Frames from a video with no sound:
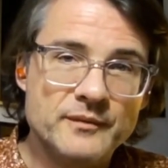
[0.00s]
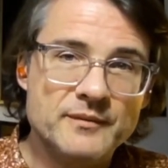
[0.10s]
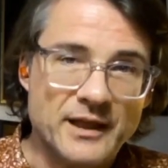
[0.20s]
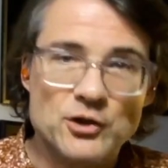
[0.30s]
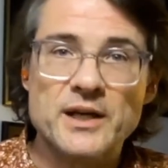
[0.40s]

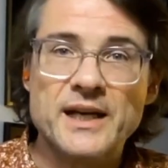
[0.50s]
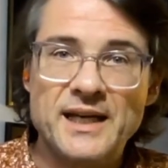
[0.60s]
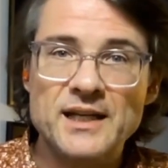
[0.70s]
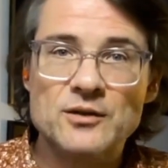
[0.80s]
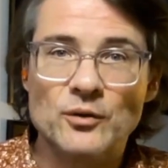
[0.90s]
that you can
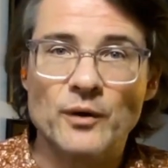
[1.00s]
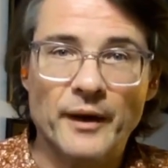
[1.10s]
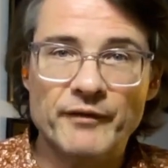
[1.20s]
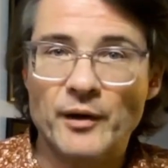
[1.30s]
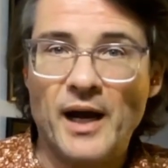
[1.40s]
heat to a
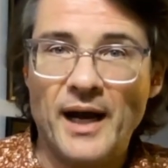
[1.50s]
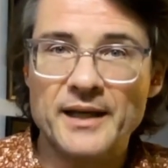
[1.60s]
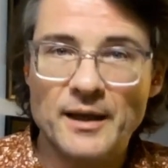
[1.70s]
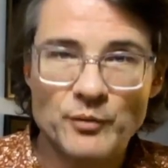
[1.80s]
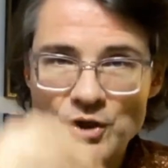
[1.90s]
very high
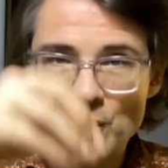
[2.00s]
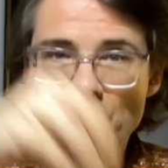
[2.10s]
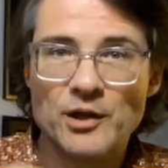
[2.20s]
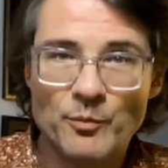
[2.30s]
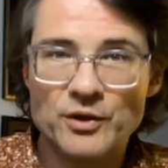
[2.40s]
temperature,
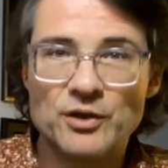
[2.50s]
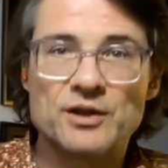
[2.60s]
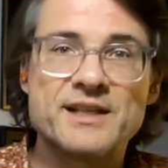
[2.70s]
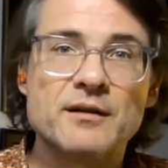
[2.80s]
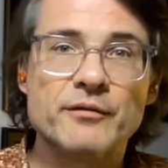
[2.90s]
and you put your
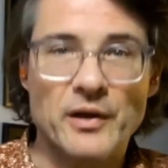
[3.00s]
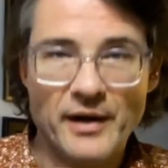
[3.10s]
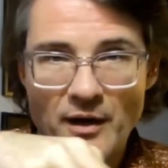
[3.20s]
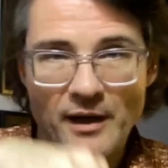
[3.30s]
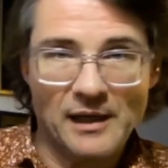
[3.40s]
silver in
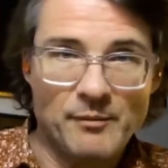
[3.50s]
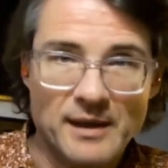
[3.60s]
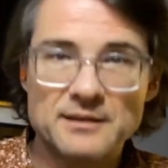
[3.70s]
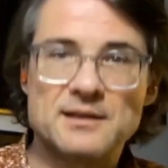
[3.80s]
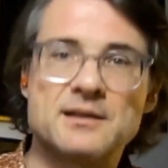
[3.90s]
there and it
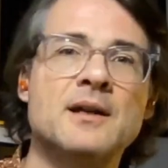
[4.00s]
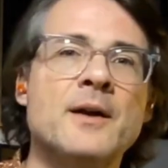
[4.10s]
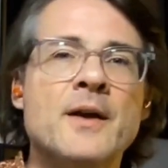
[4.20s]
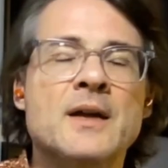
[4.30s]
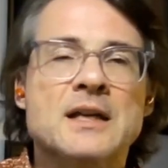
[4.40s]
melts.
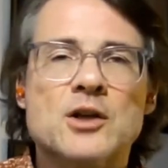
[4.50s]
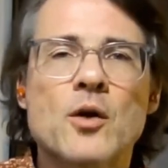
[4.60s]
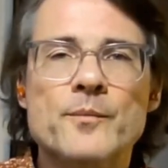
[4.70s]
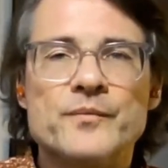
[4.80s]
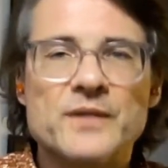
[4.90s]

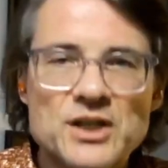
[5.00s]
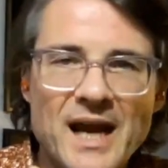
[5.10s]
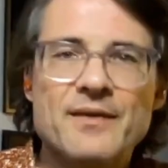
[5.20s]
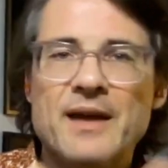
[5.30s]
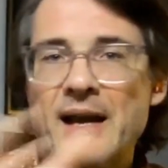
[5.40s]
So she
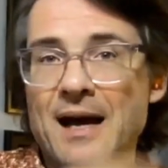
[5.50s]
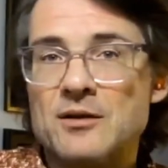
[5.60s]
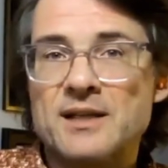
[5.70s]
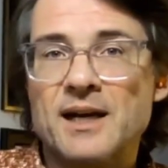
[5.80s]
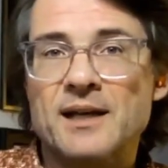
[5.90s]
had that
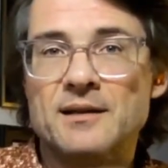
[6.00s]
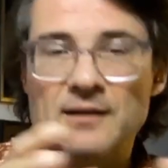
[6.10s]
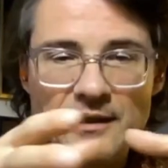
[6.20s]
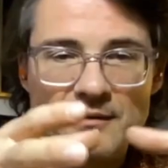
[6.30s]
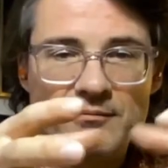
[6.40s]
outside,
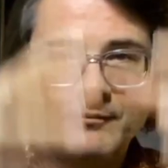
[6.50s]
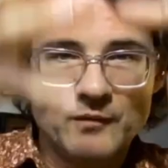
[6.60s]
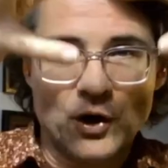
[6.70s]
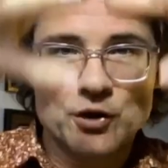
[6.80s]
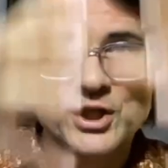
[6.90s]
like
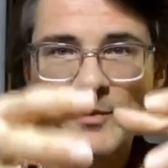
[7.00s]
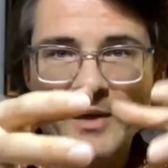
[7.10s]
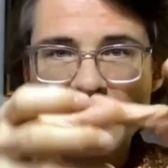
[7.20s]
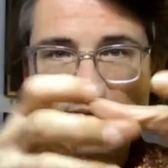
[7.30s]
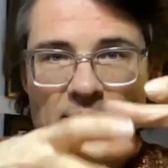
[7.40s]
her
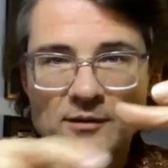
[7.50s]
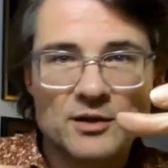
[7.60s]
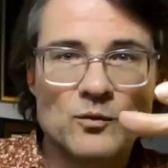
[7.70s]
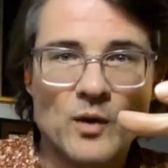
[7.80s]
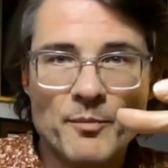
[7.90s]
chimney
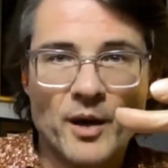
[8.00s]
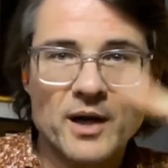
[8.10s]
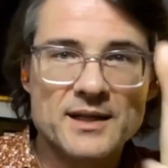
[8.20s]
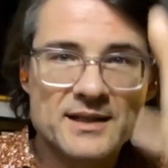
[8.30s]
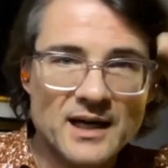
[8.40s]
was one part
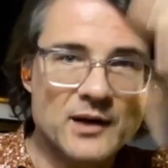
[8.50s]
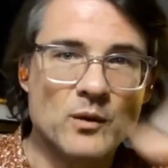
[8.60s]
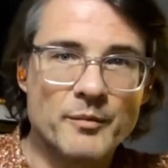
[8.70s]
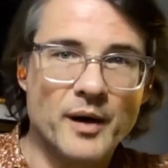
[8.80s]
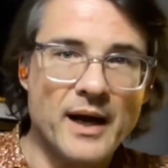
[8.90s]
inside,
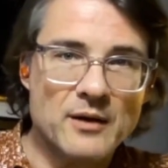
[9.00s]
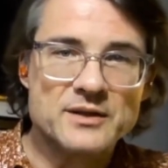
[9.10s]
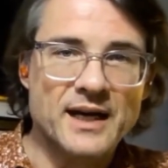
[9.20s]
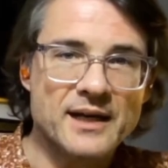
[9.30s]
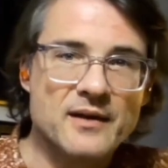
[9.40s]
one part
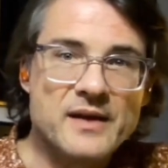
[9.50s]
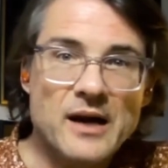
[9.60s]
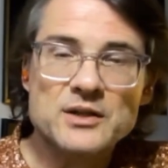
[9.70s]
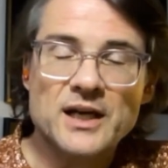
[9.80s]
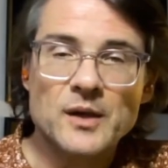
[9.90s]
outside, and the
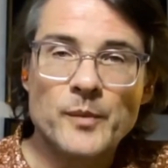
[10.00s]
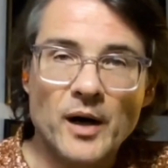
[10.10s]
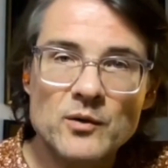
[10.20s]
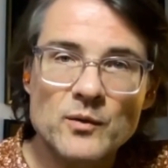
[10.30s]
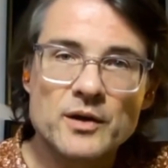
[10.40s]
outside
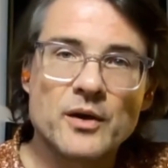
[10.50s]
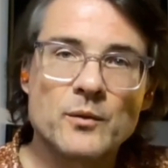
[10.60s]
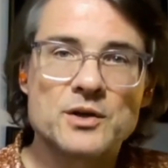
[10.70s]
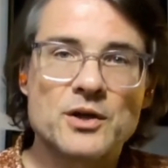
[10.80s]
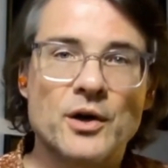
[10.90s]
part
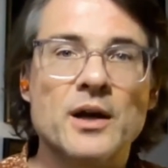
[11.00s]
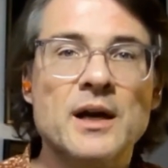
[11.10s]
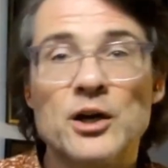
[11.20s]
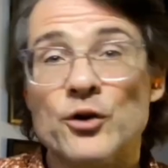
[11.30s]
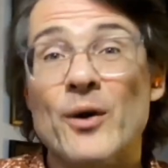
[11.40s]
was her
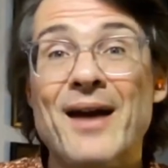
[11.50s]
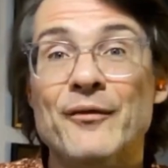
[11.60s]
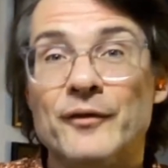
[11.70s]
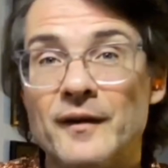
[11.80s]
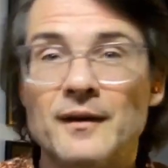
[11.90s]

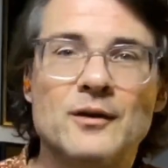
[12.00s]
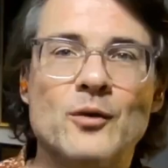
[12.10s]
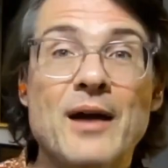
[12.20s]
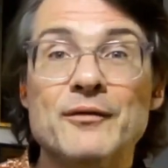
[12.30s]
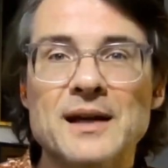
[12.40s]

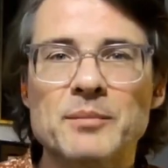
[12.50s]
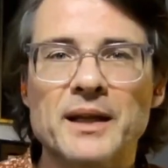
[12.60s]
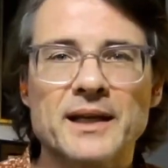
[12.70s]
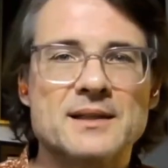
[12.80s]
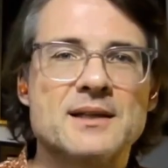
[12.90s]
crafting
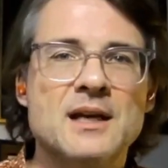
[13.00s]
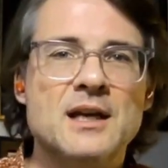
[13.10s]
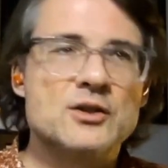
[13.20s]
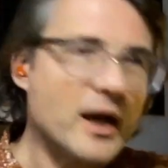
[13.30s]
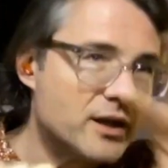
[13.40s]
place.
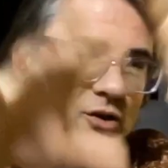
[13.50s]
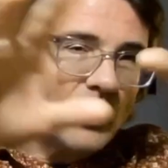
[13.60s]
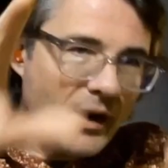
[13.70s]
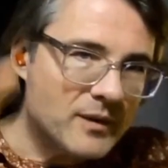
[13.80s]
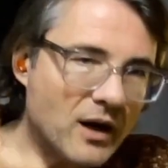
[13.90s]
So I
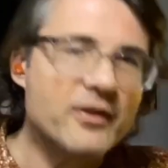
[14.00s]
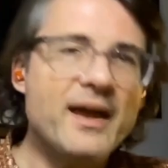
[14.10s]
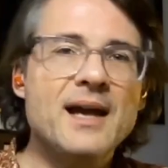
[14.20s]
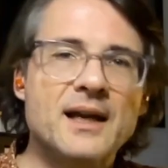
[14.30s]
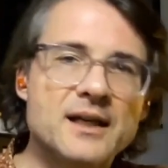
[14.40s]
described all
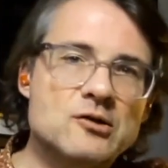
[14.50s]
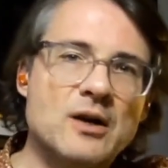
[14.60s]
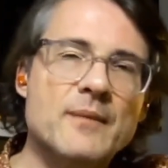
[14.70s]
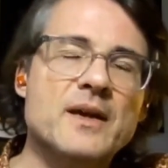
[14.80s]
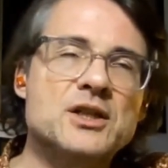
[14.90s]
that. I
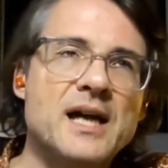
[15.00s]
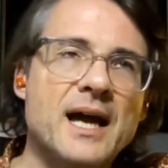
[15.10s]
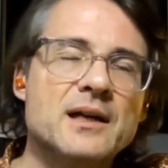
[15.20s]
described that she had